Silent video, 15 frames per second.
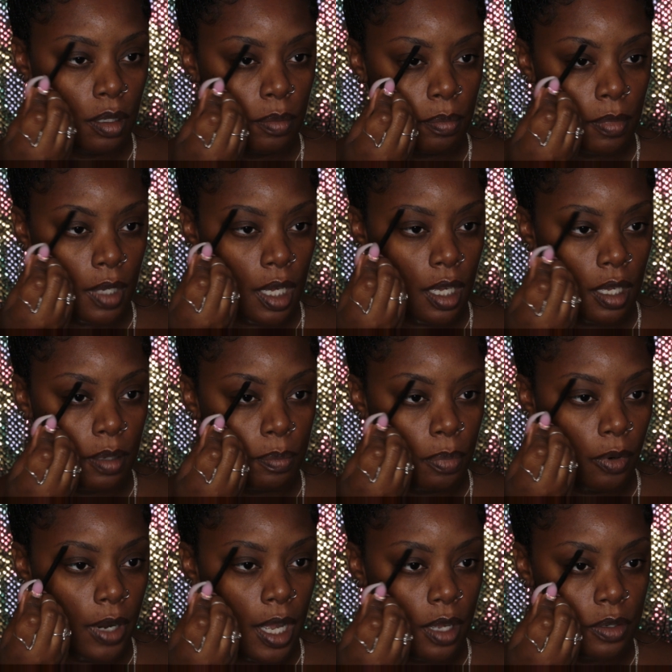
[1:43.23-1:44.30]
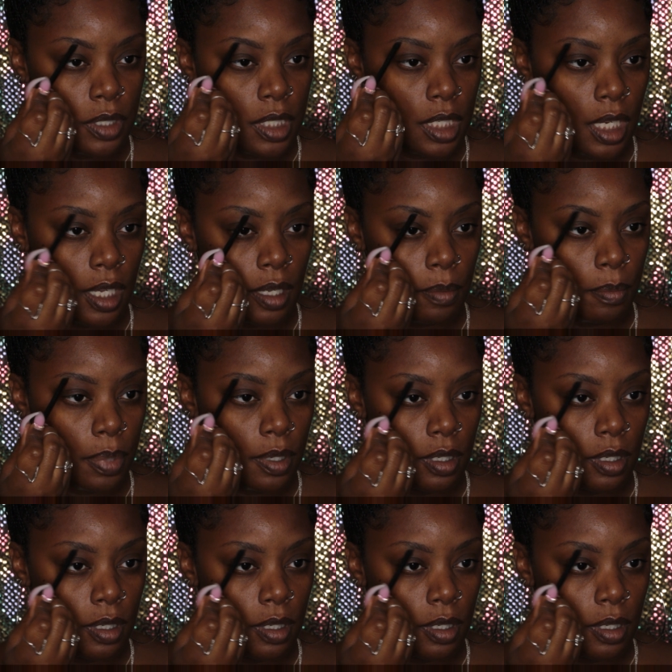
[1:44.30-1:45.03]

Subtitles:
my brow shape.